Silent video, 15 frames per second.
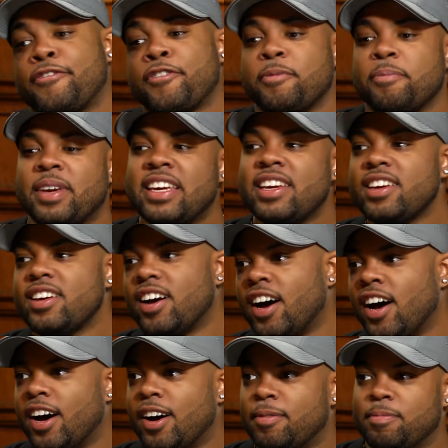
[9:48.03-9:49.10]
For me,
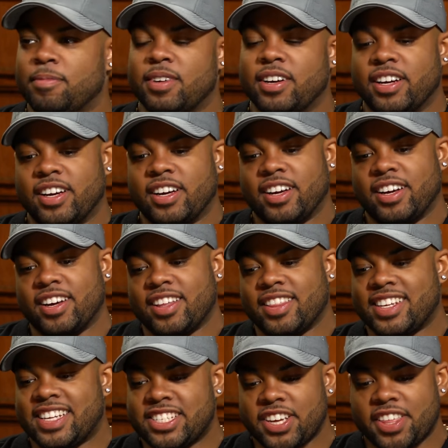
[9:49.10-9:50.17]
the
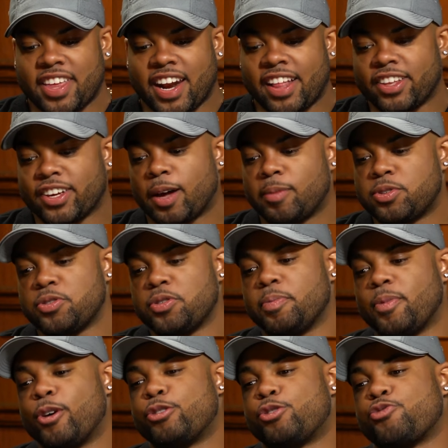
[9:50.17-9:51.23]
DJ that I look up to the
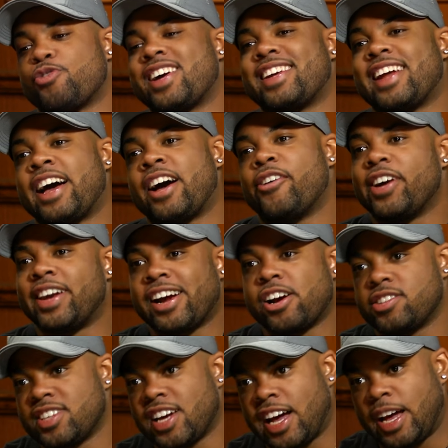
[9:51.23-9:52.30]
most right now in
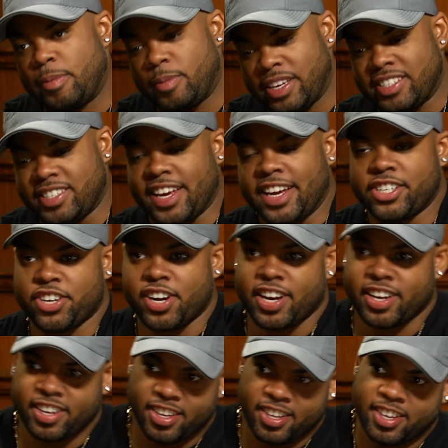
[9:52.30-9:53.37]
our time is
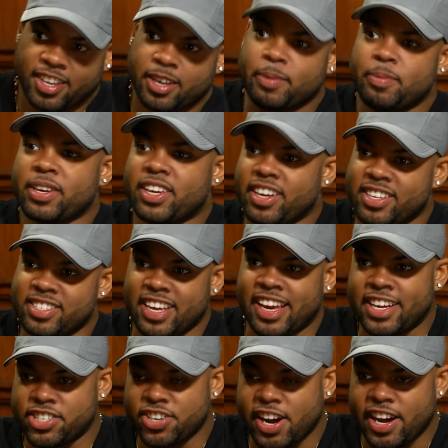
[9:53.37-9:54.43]
A-Track. because
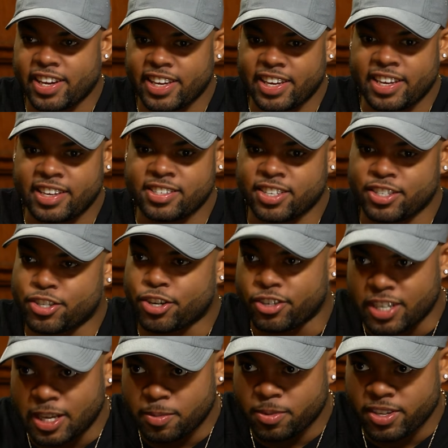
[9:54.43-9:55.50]
A-Track is a
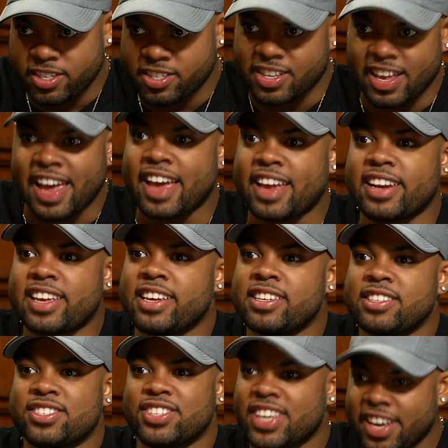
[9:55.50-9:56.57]
turntablist and
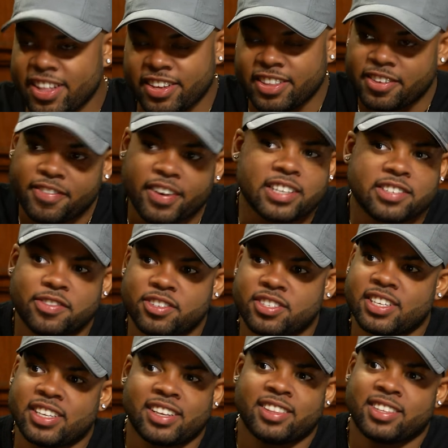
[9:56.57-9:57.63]
he's killing the festival
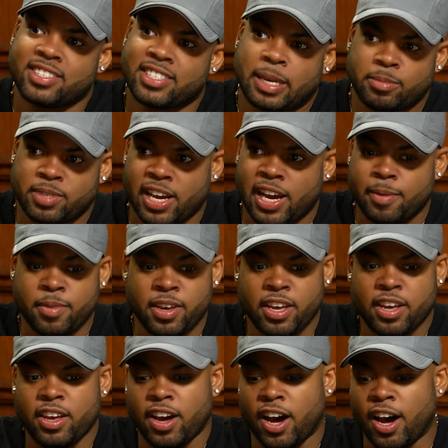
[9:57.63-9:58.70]
scene at the same time,
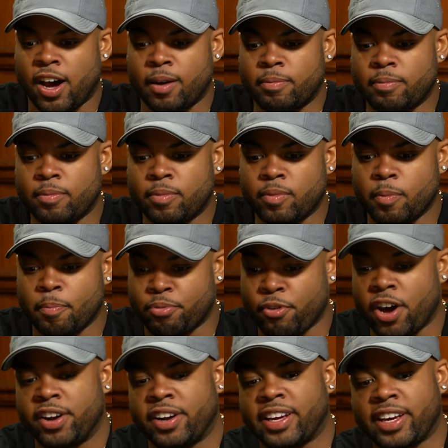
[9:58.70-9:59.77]

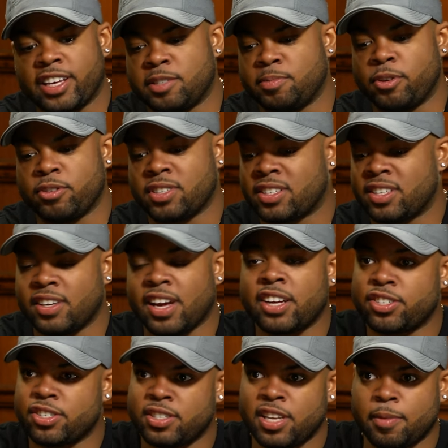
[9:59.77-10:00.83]
broadening his music to not
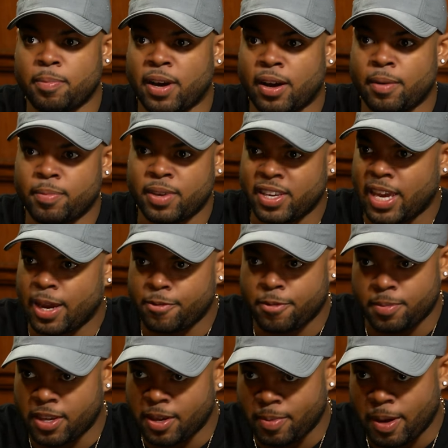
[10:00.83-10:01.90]
just hip-hop. He came from
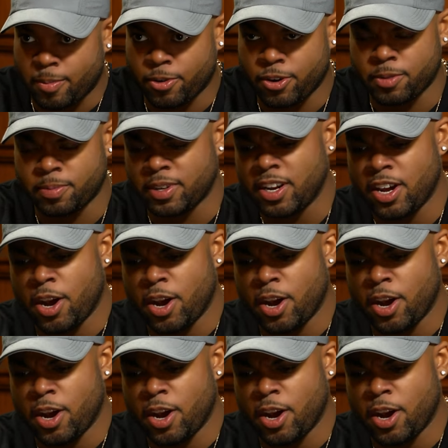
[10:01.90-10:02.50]
the hip-hop world, but